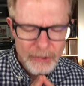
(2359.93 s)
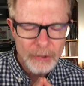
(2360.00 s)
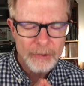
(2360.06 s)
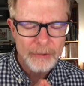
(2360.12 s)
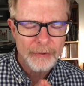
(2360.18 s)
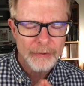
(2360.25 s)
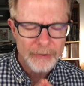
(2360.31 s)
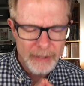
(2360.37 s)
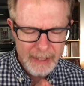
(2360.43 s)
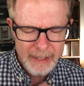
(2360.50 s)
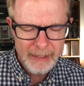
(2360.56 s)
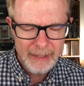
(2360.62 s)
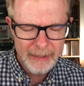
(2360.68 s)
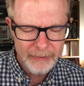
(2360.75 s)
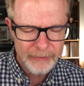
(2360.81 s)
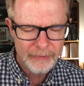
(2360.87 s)
see
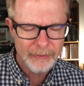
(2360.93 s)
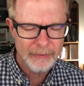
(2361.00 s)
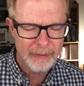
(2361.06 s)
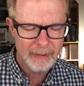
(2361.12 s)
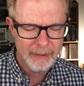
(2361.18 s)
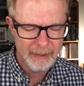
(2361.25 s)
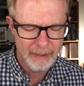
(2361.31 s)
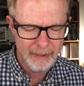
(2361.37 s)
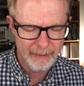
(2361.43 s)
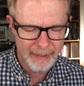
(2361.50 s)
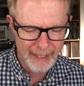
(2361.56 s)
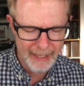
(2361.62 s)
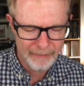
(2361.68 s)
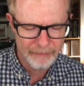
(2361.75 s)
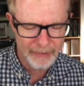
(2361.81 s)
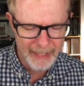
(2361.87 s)
this that
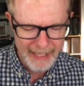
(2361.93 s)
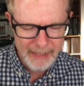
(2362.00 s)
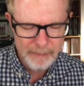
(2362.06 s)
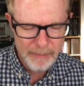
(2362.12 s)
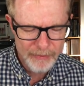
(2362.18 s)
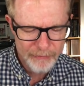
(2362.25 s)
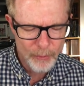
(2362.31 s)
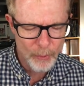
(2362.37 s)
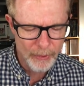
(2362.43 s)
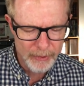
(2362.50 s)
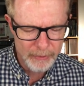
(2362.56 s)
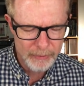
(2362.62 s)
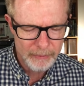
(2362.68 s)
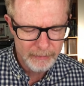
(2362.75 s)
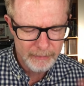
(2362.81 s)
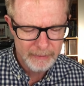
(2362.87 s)
I've laid before
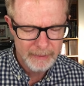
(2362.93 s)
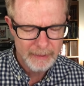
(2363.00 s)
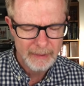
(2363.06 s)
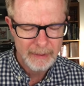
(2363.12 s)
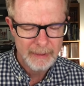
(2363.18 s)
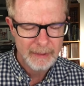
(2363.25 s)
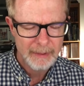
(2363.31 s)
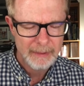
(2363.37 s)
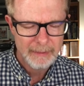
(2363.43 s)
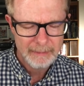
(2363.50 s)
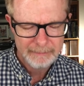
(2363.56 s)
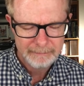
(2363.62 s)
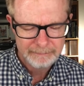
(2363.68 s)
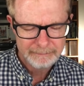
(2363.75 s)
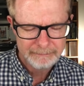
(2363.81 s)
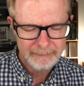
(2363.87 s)
you
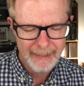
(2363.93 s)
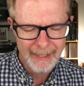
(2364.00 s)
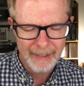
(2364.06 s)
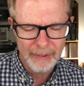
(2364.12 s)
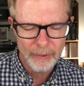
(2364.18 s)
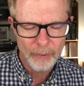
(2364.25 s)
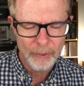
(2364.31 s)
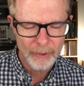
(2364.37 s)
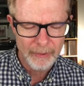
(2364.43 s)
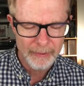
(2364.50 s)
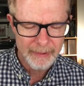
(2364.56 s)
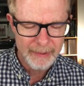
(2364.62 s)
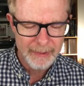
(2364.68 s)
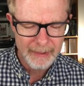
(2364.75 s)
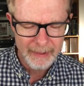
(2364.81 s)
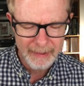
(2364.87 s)
and
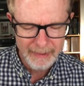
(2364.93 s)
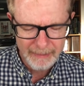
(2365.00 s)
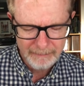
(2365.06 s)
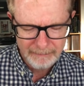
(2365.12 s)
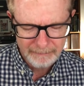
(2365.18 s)
Lord, uh,